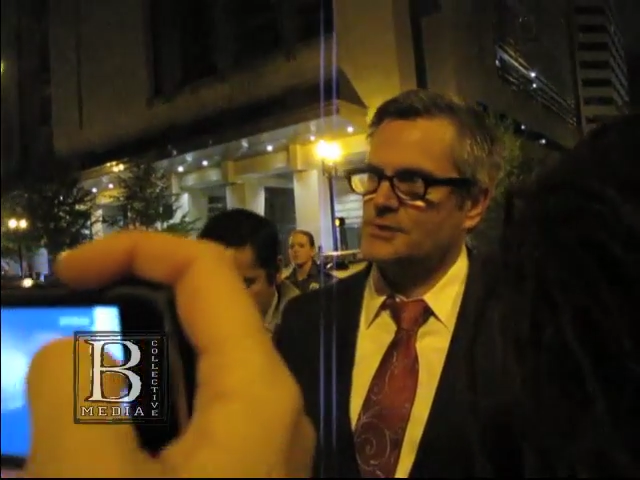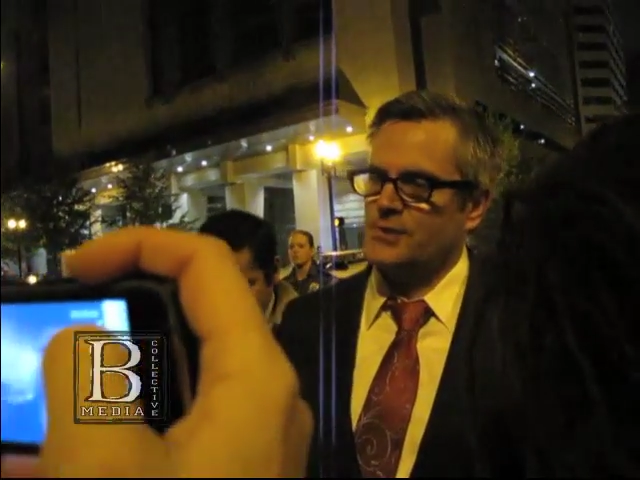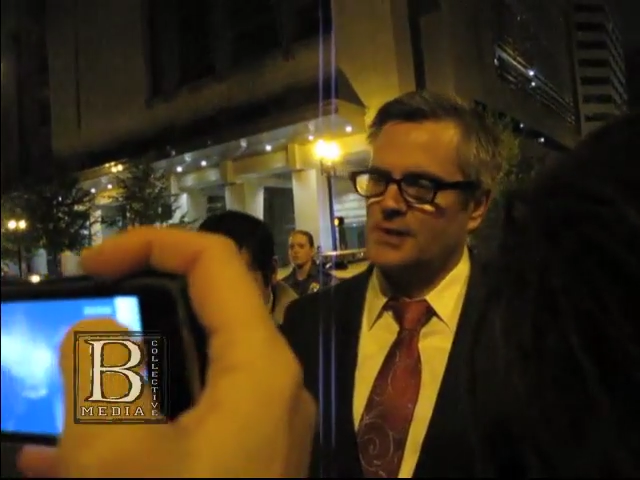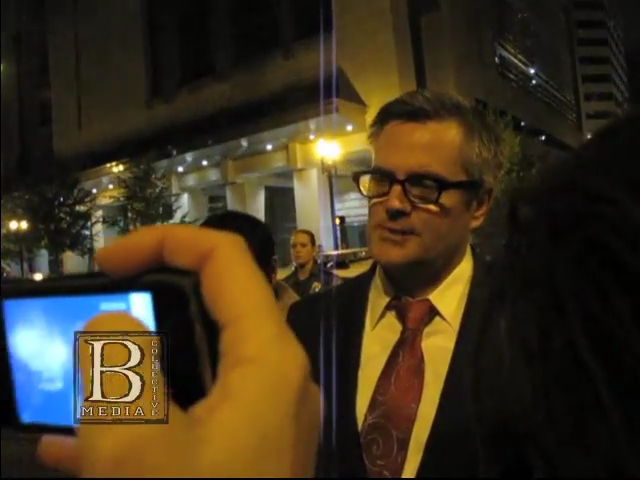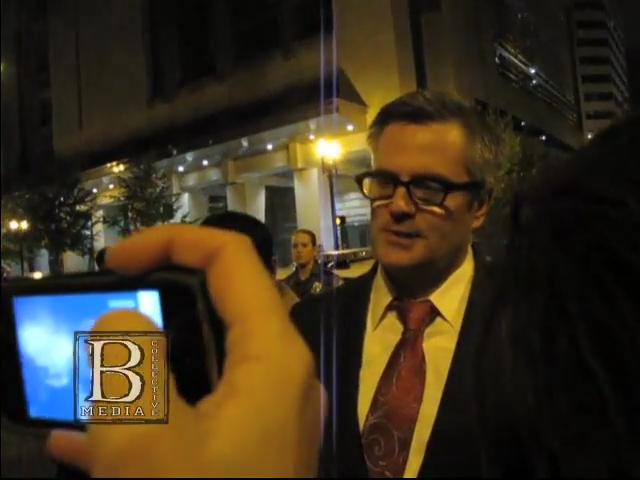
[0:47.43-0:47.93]

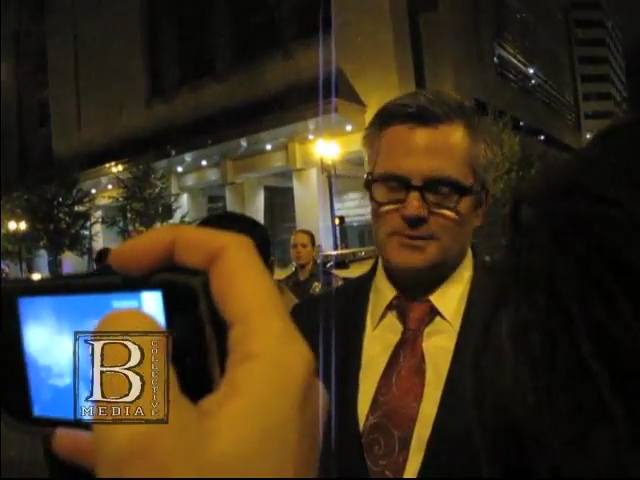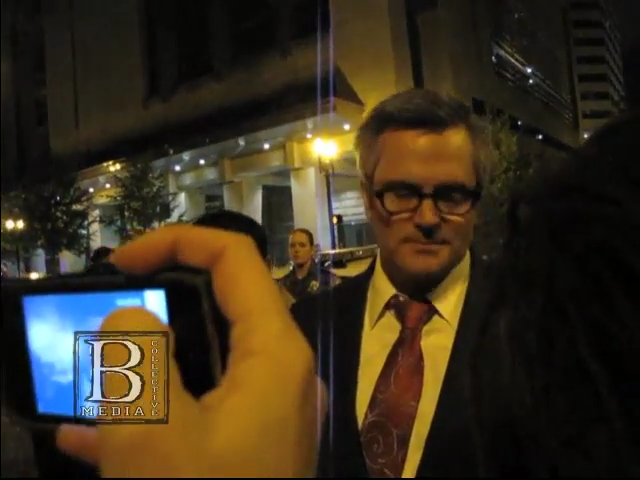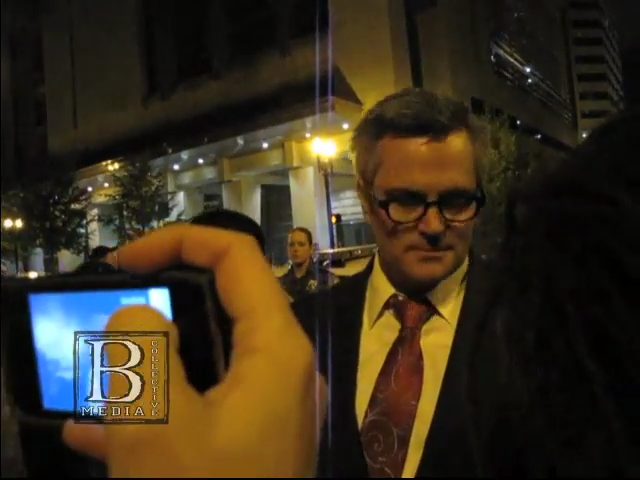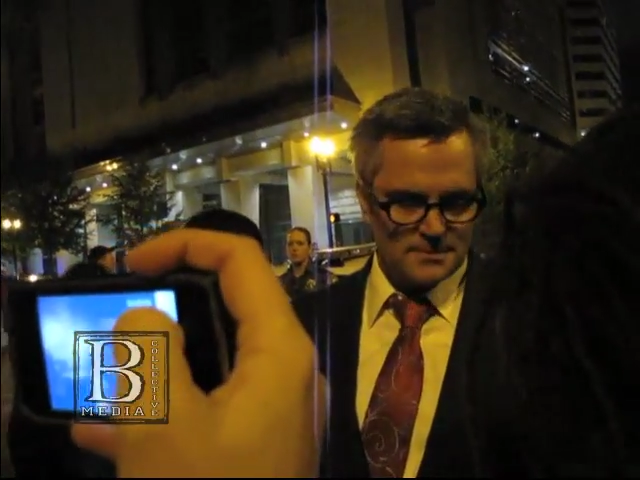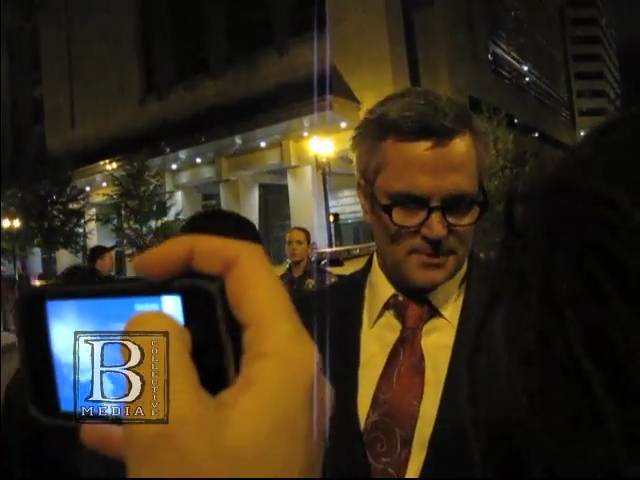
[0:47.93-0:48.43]
transit
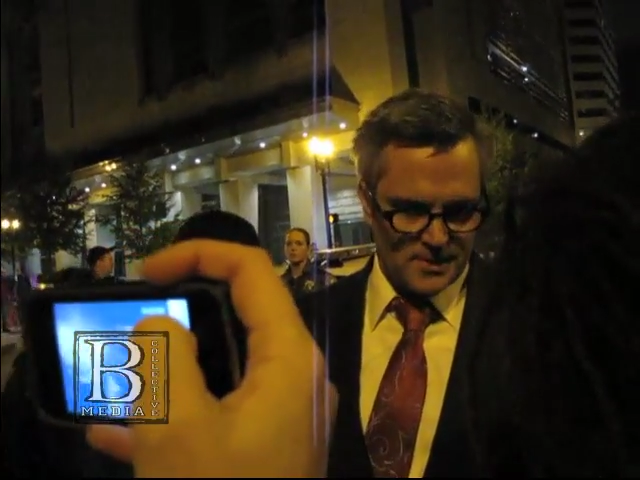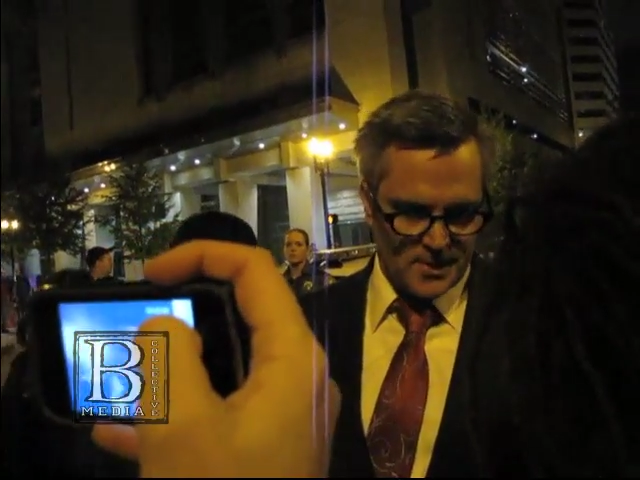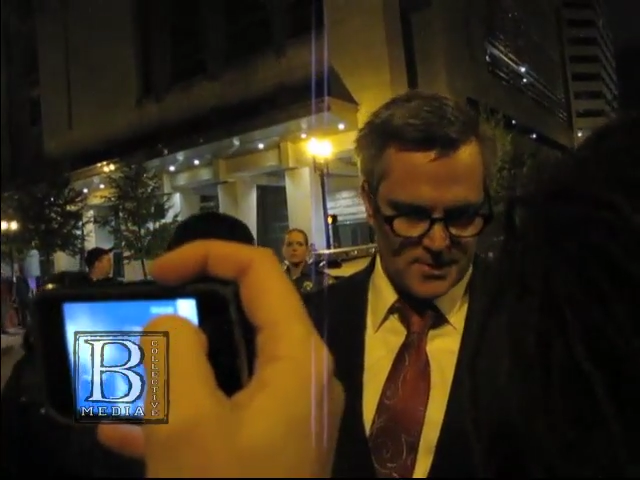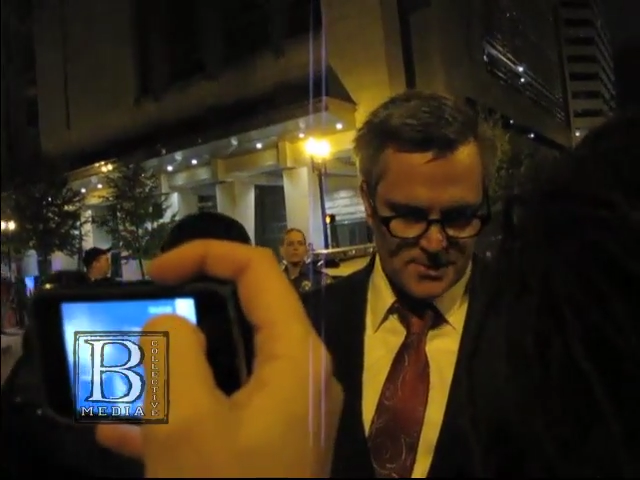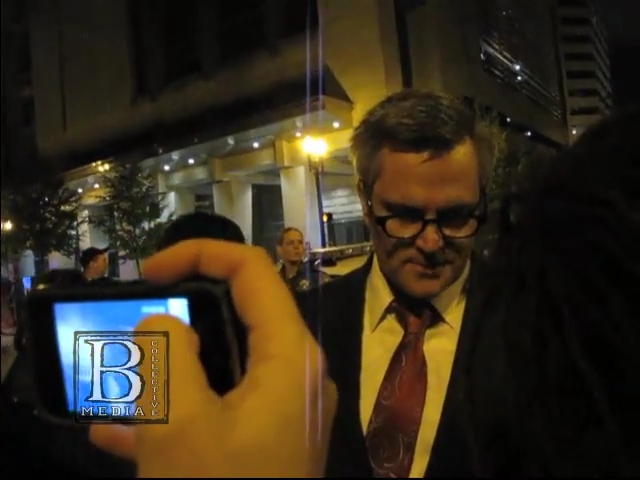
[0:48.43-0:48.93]

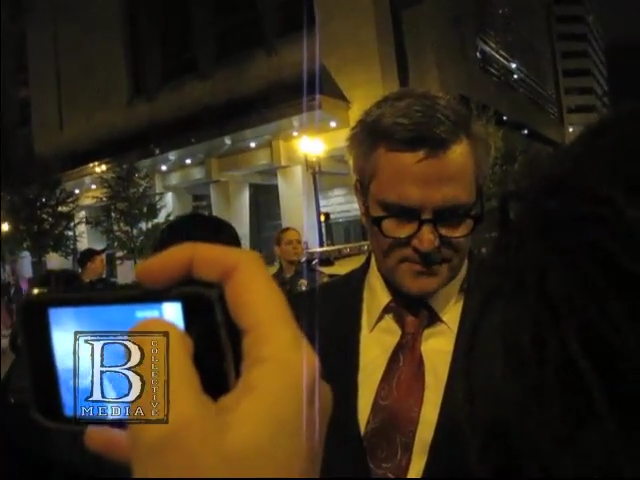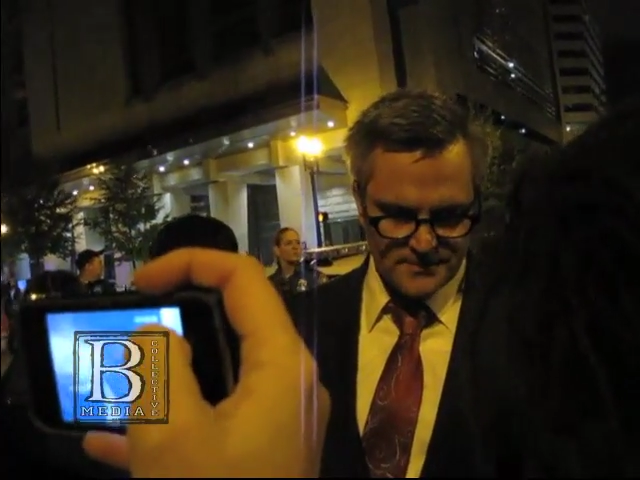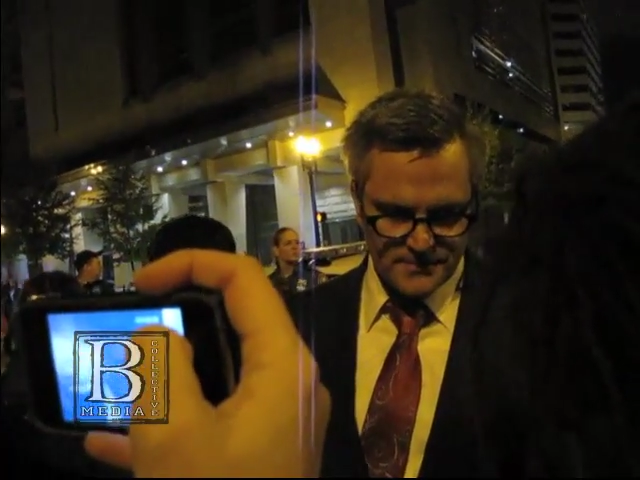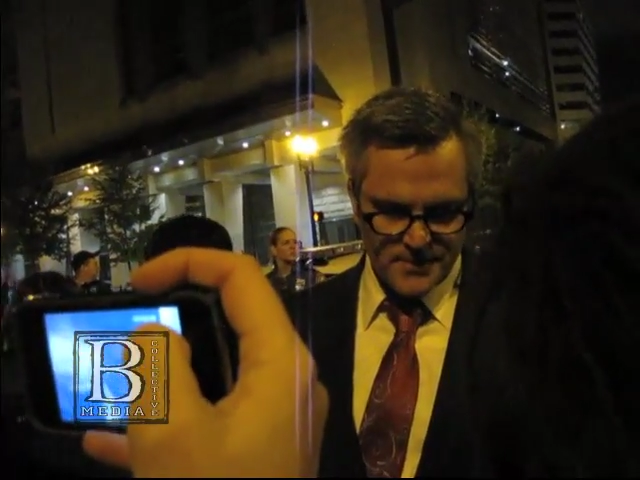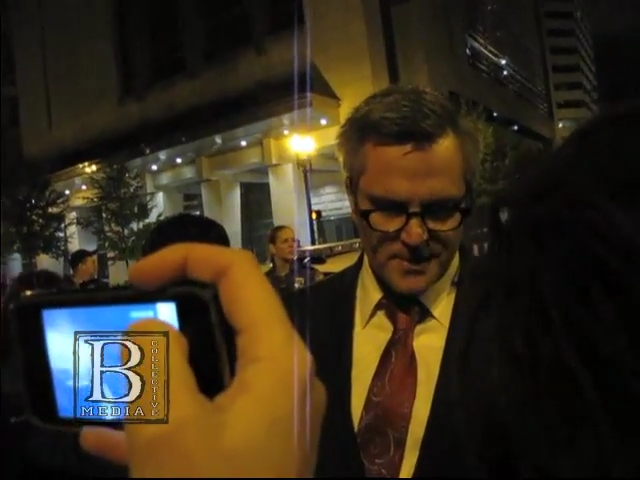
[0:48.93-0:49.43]
connection
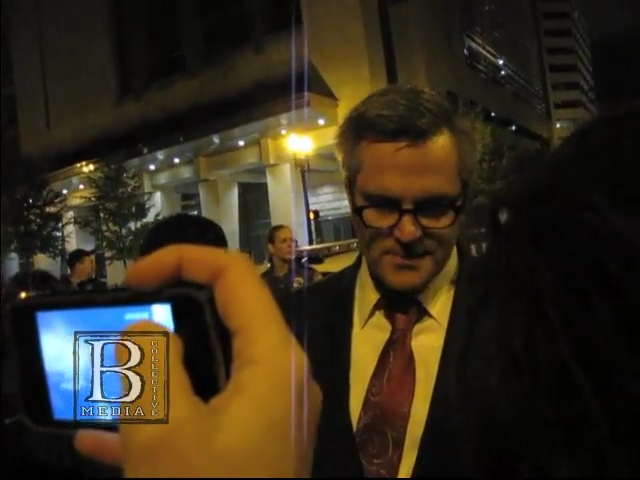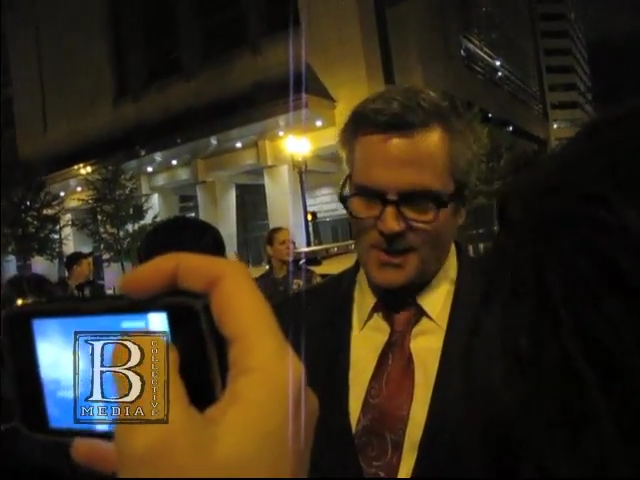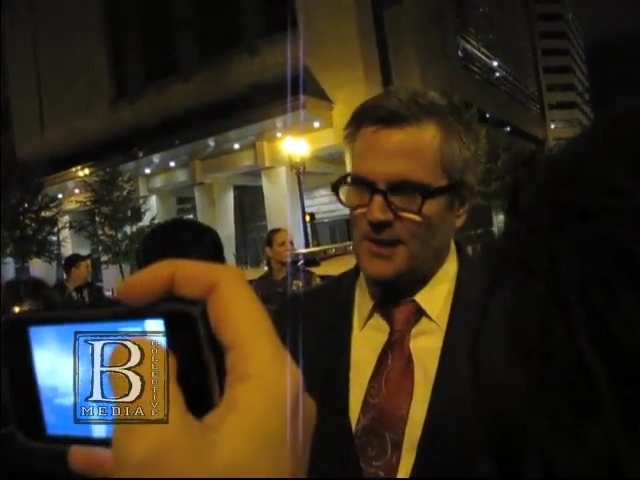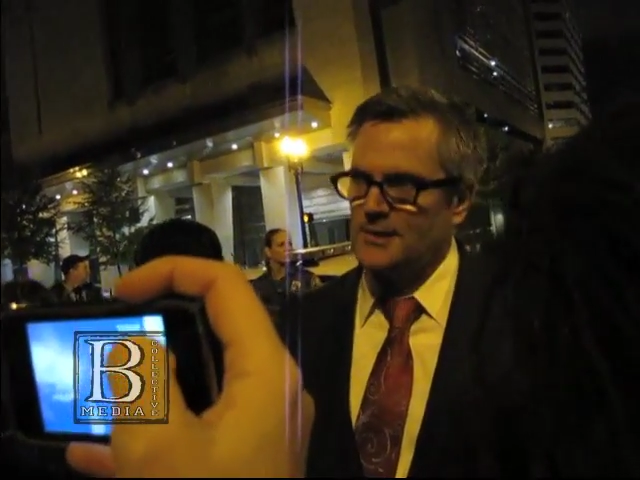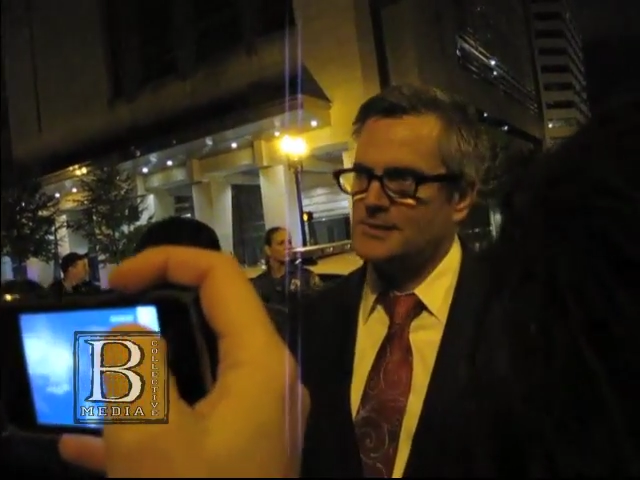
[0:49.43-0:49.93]
for
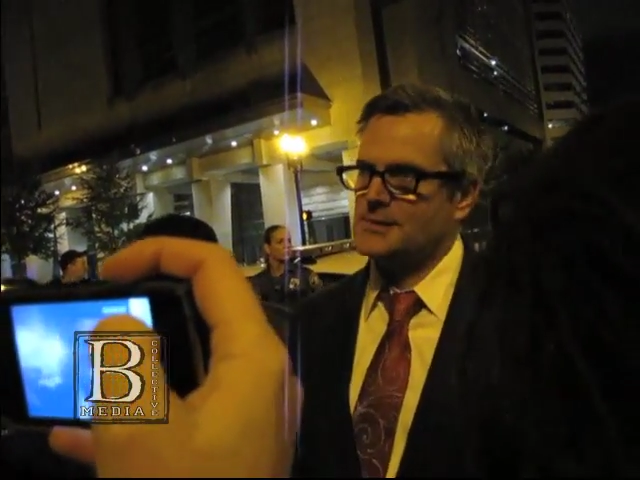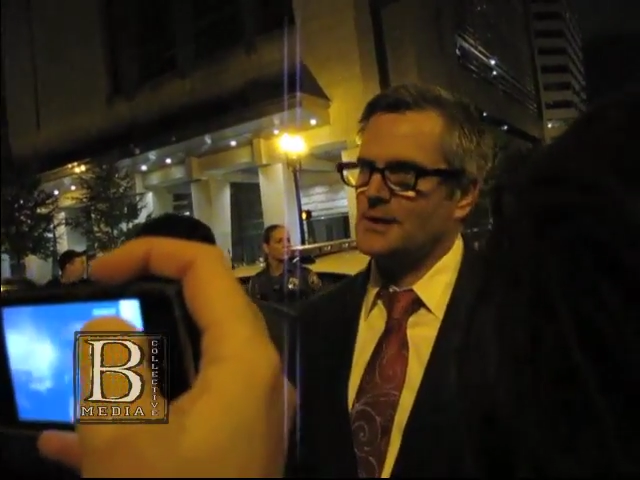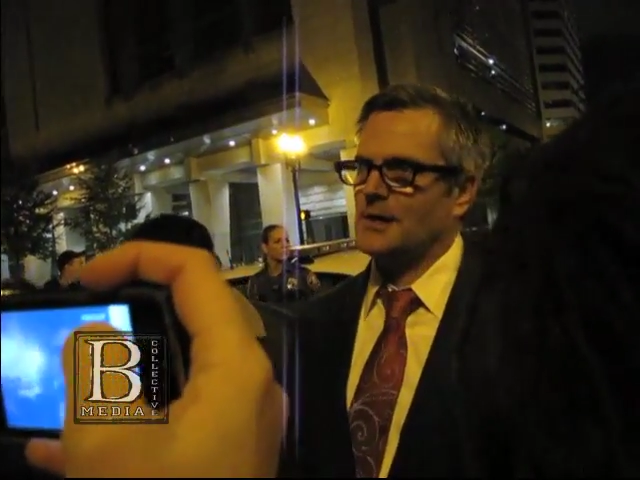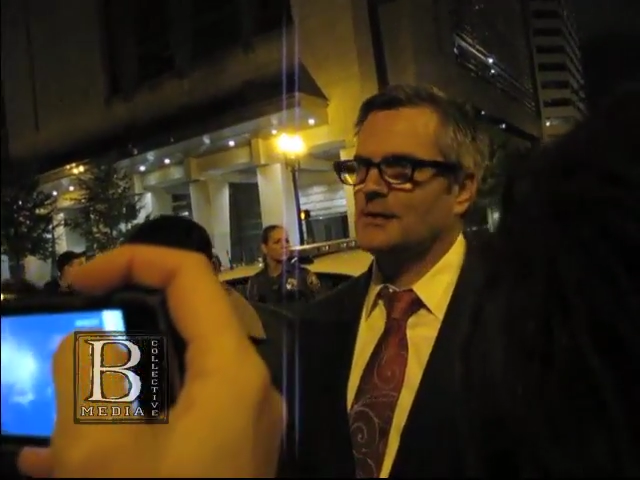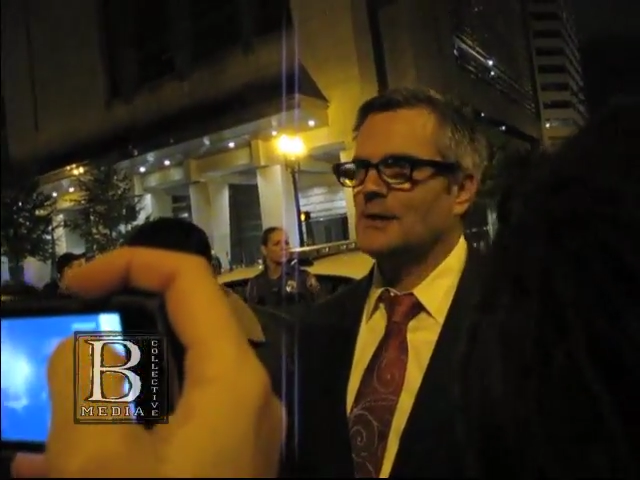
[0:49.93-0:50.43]
downtown. It's
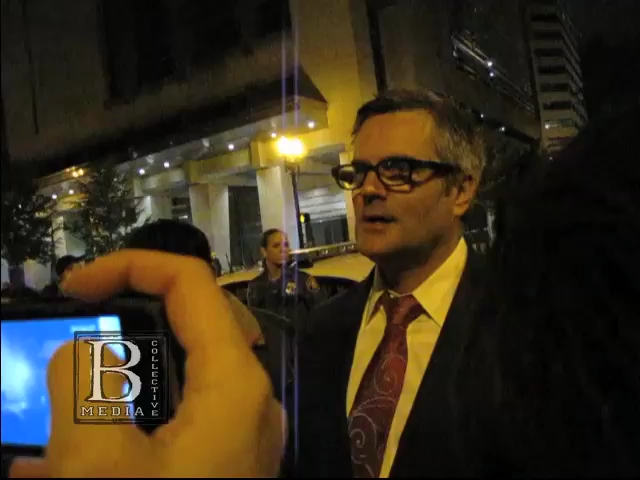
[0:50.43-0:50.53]
the